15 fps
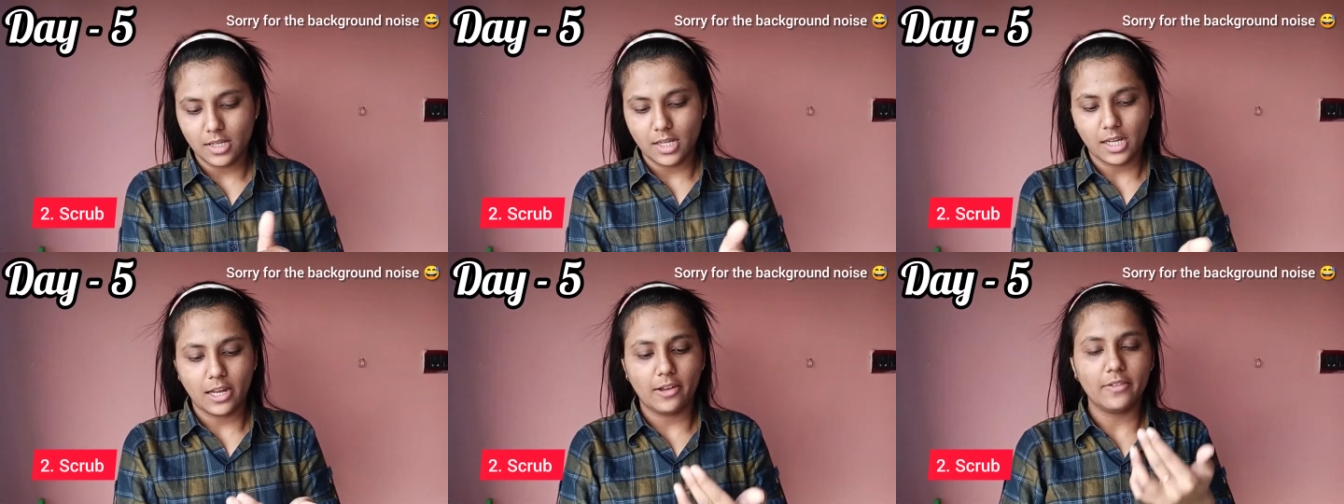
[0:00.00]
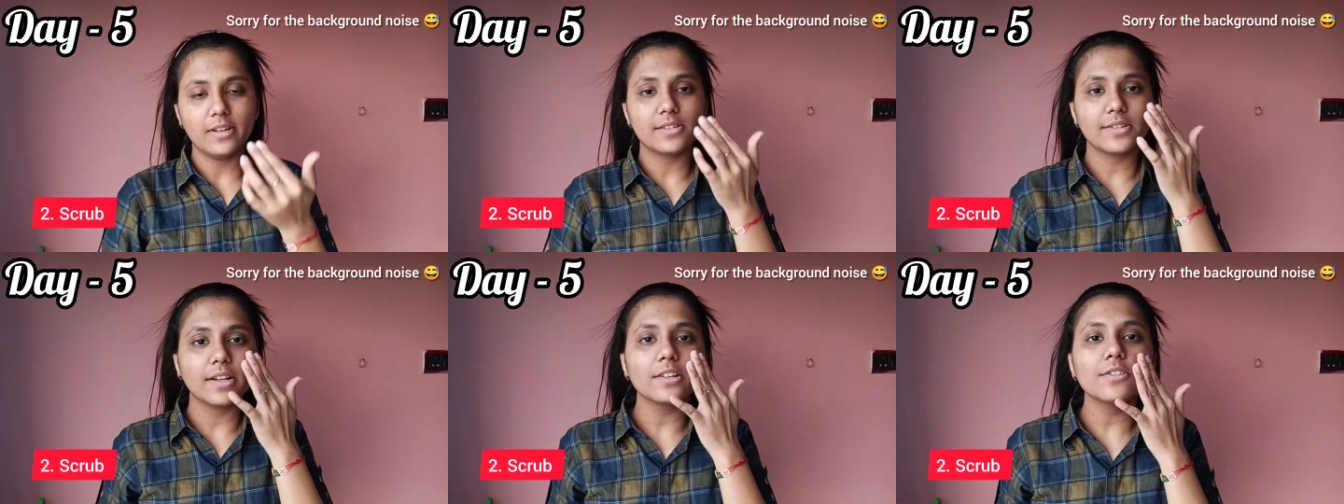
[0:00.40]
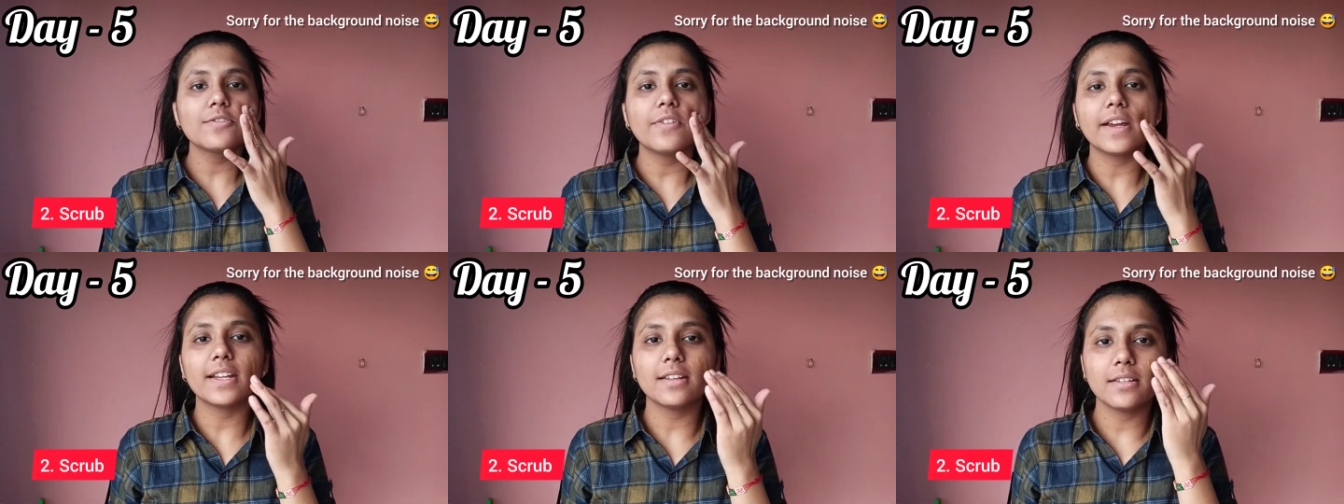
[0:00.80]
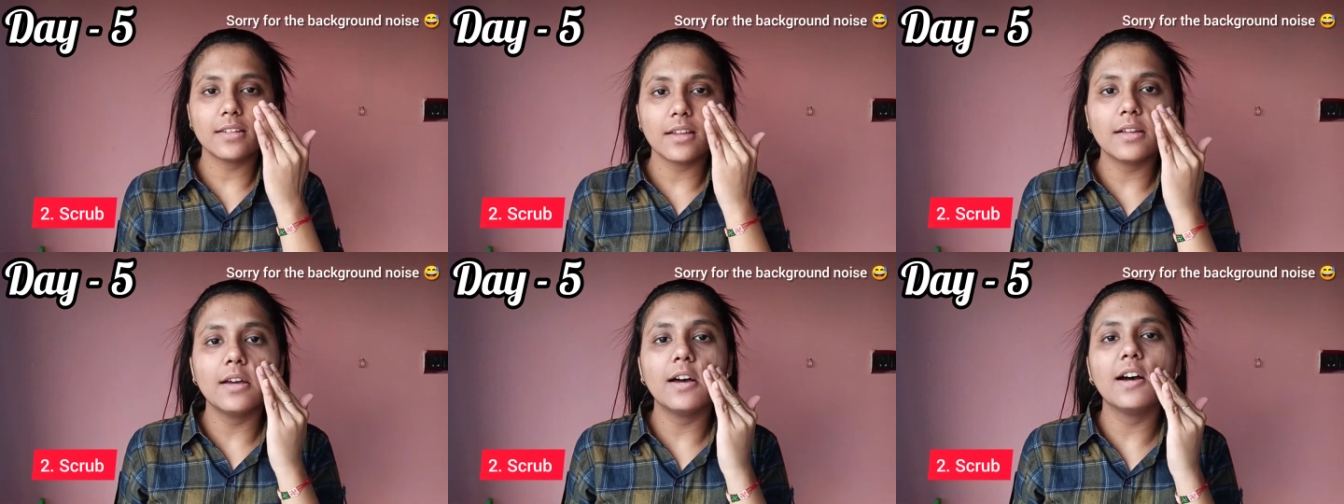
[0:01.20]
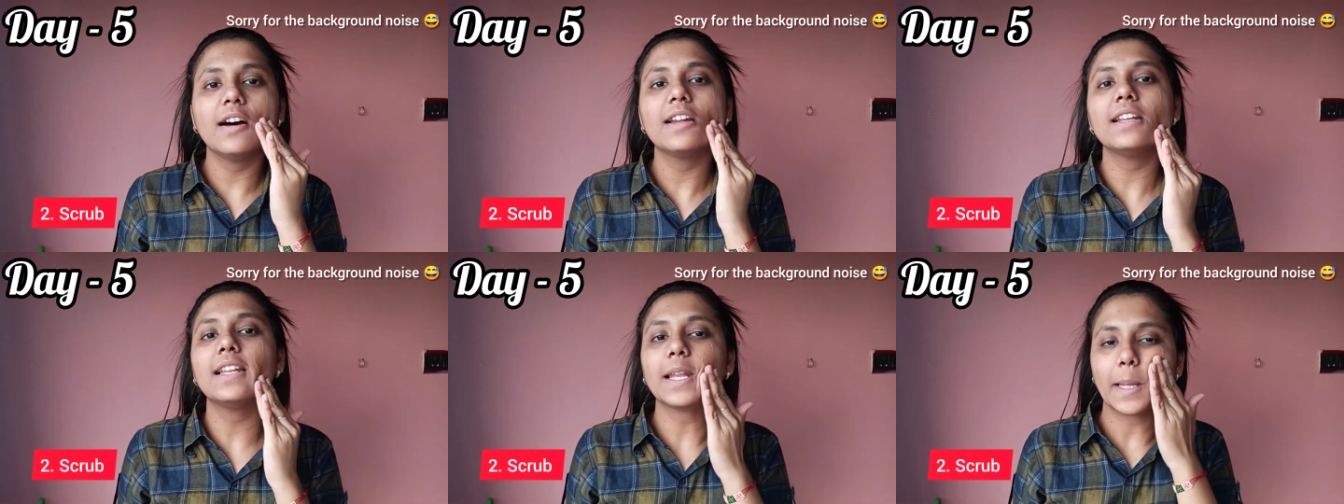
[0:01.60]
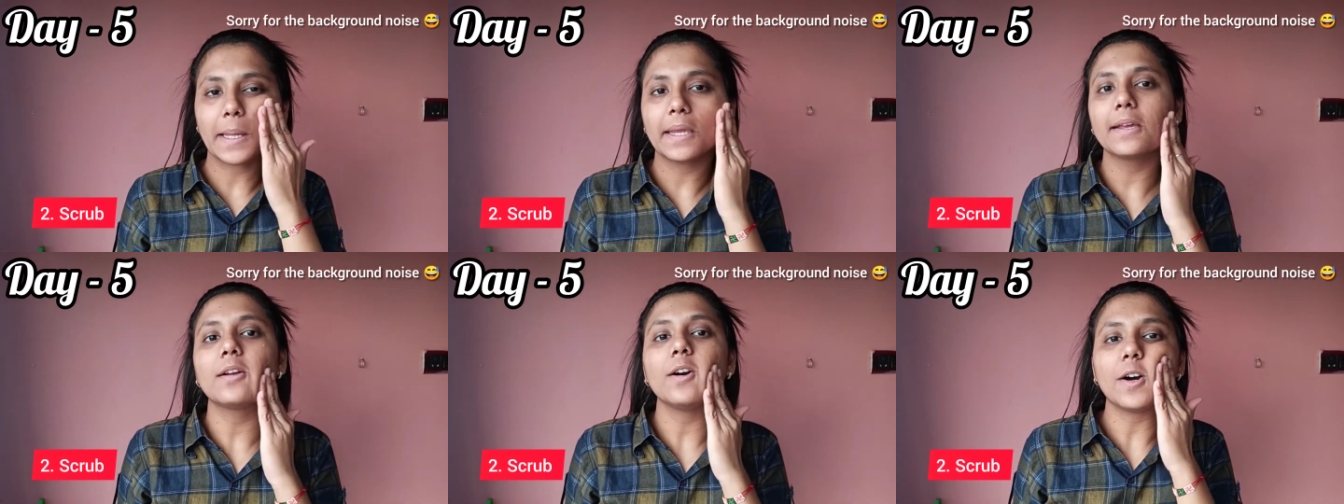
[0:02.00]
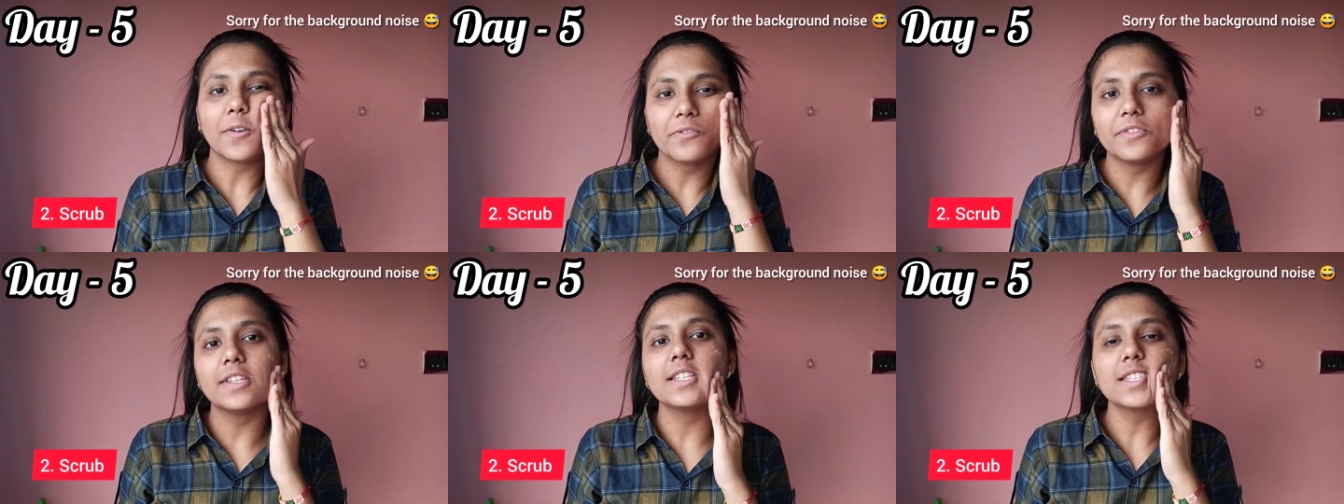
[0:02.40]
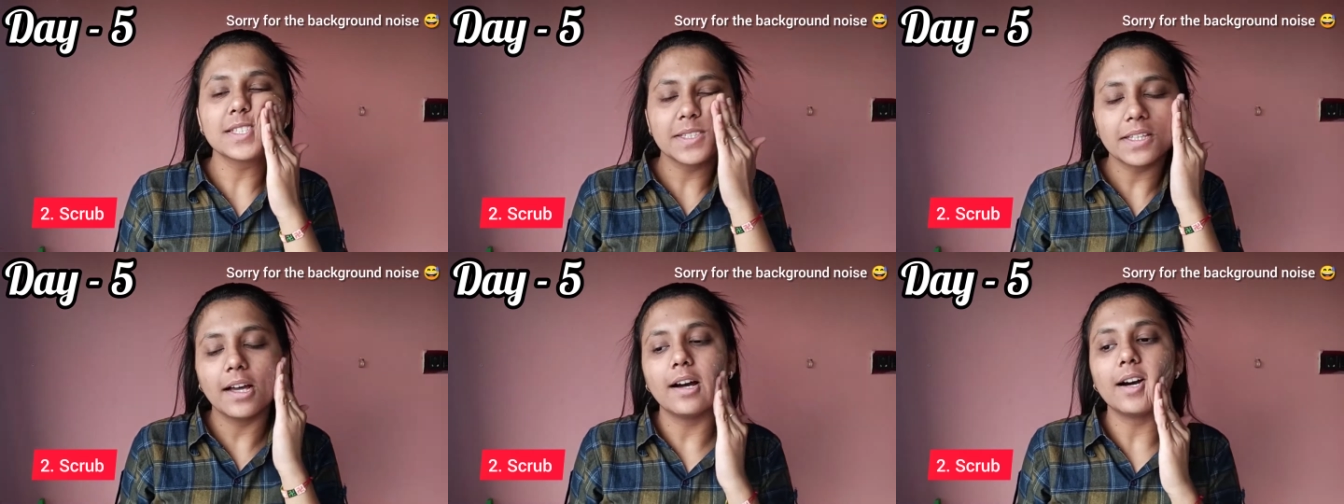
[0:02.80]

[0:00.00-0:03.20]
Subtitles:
I will try to find a link of this